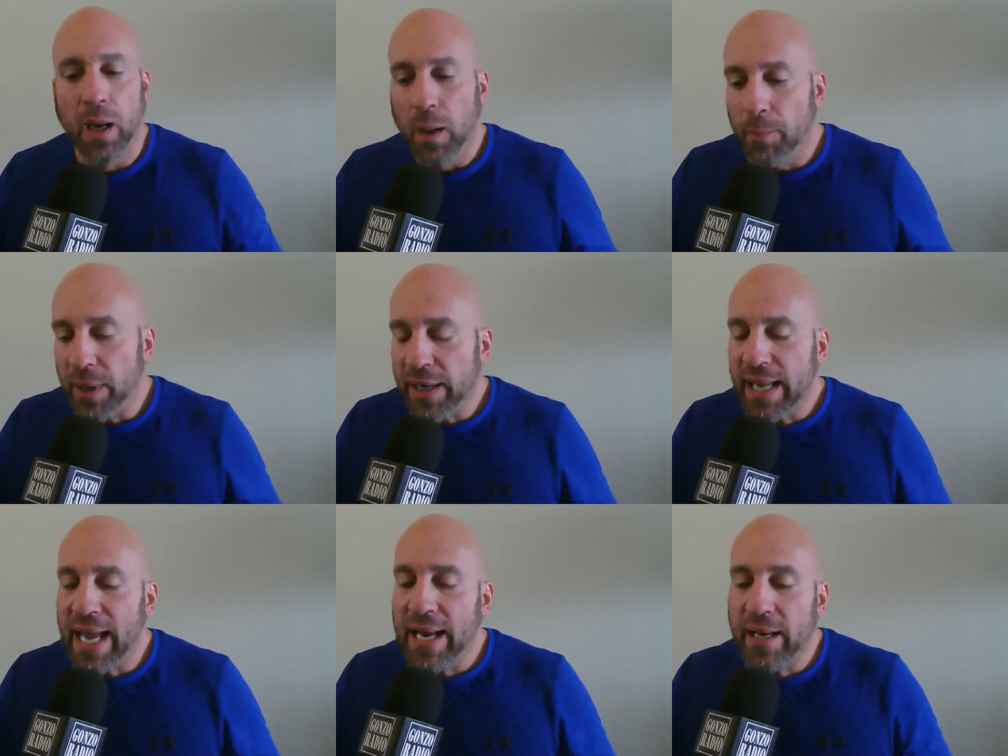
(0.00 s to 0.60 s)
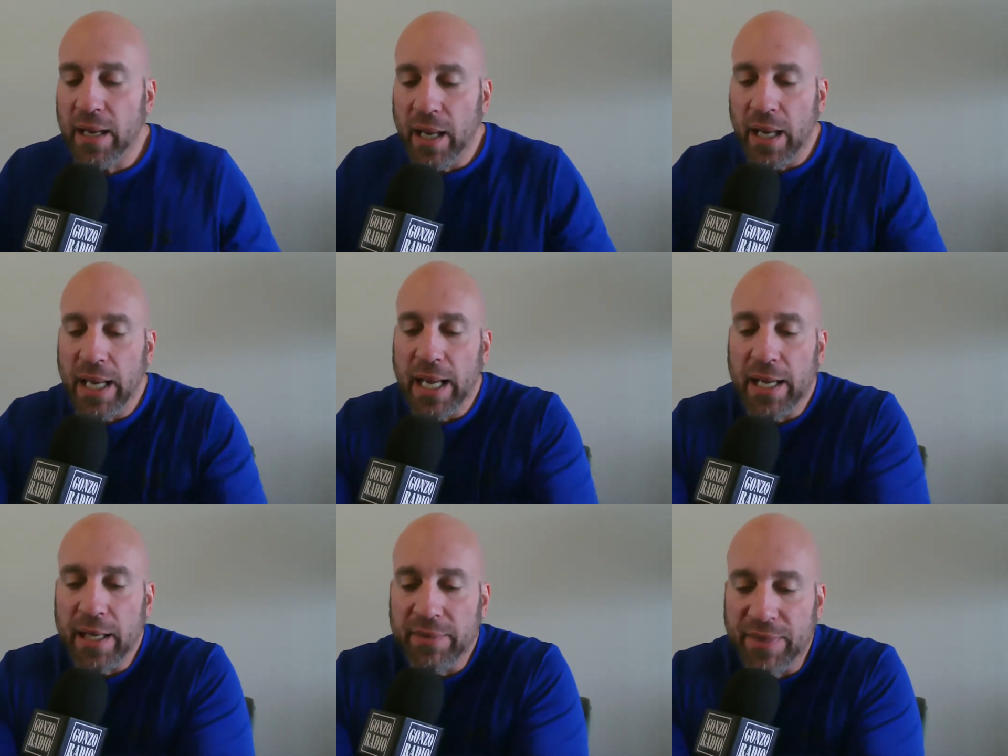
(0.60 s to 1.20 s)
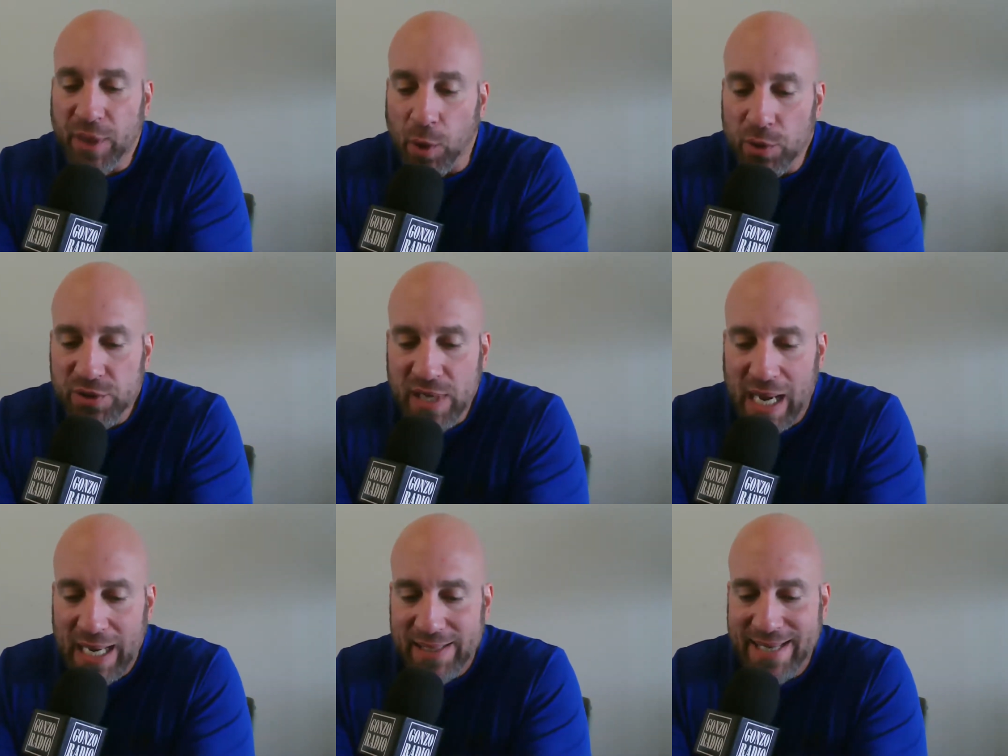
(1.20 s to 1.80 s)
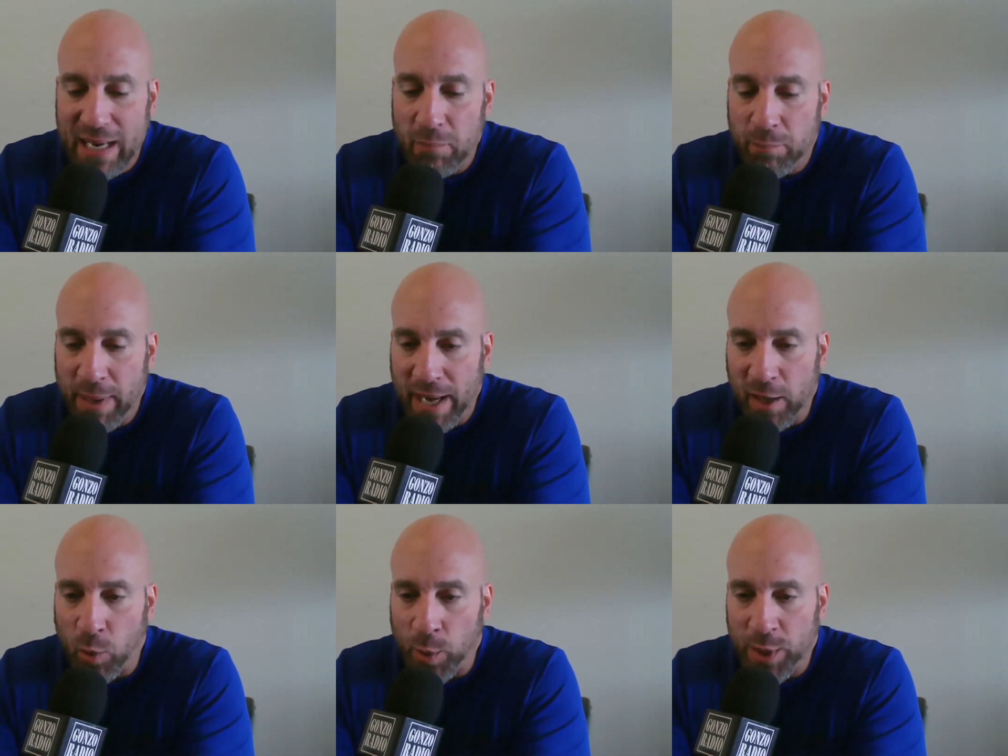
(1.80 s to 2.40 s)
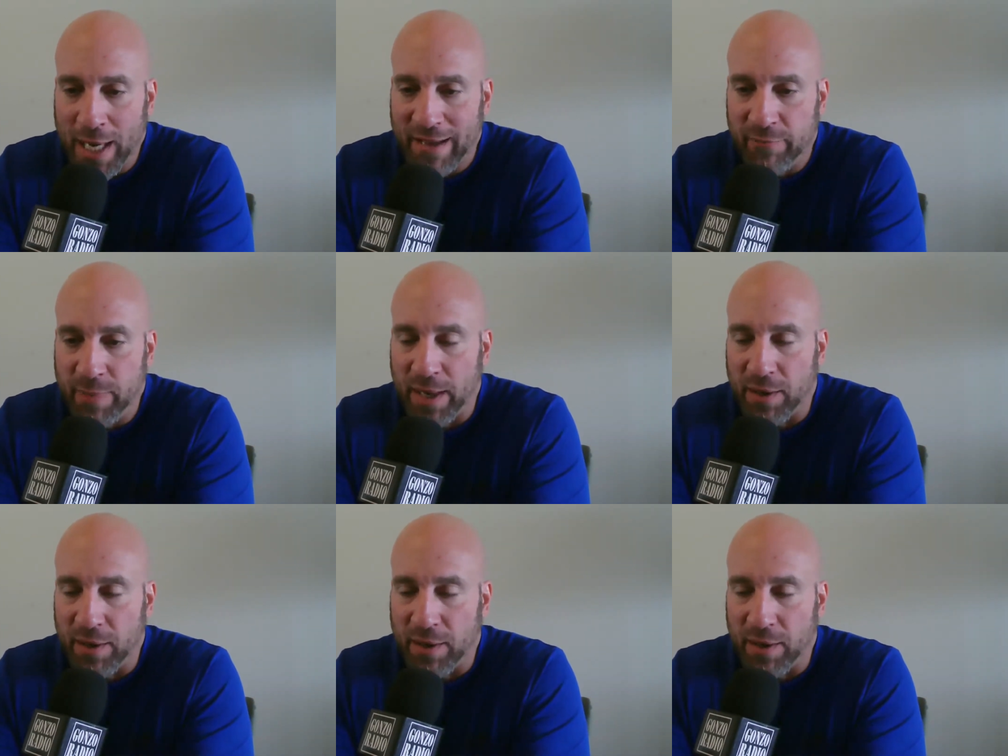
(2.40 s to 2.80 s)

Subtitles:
But again, those guys get better when you have better